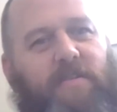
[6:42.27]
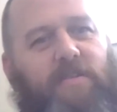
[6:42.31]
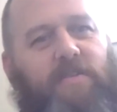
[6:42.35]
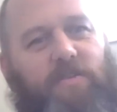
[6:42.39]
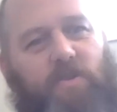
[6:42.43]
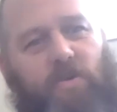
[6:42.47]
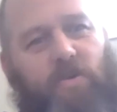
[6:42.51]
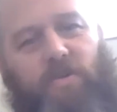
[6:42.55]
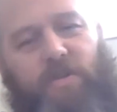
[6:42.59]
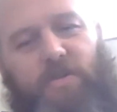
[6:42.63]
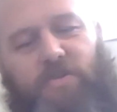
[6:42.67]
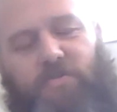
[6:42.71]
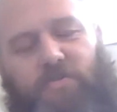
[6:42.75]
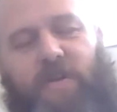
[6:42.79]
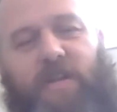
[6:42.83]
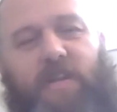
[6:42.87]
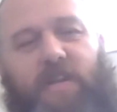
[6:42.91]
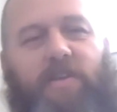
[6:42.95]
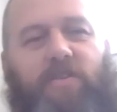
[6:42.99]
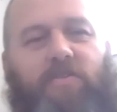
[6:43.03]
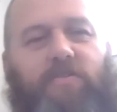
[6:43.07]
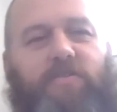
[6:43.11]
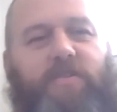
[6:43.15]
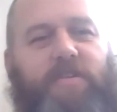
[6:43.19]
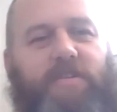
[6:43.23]
Tony's really
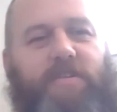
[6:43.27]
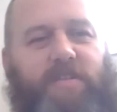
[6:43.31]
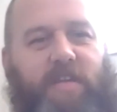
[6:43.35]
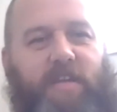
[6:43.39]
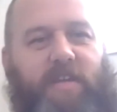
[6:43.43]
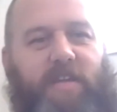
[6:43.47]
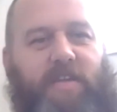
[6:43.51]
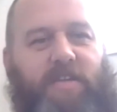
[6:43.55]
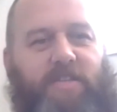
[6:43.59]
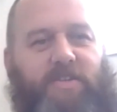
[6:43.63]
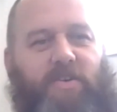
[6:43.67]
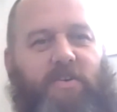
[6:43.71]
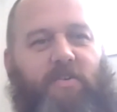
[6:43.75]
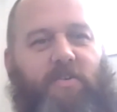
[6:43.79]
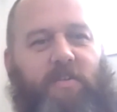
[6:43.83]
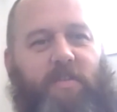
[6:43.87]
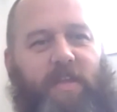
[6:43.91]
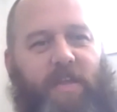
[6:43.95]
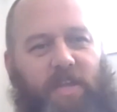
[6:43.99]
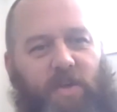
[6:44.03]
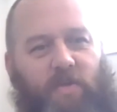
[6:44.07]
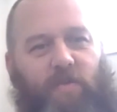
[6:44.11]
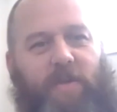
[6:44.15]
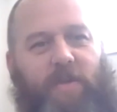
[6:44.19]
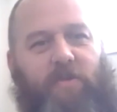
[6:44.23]
good at singing a song, and then
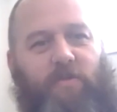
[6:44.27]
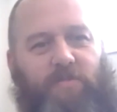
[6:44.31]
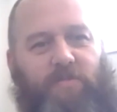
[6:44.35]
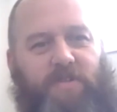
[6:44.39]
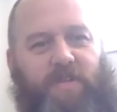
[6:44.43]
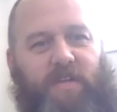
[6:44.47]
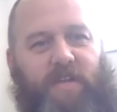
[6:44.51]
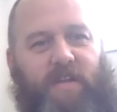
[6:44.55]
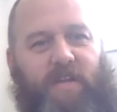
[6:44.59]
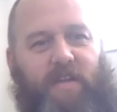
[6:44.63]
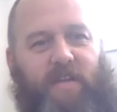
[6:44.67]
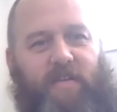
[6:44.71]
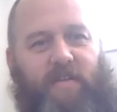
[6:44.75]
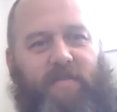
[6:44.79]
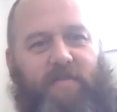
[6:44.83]
you end up singing it.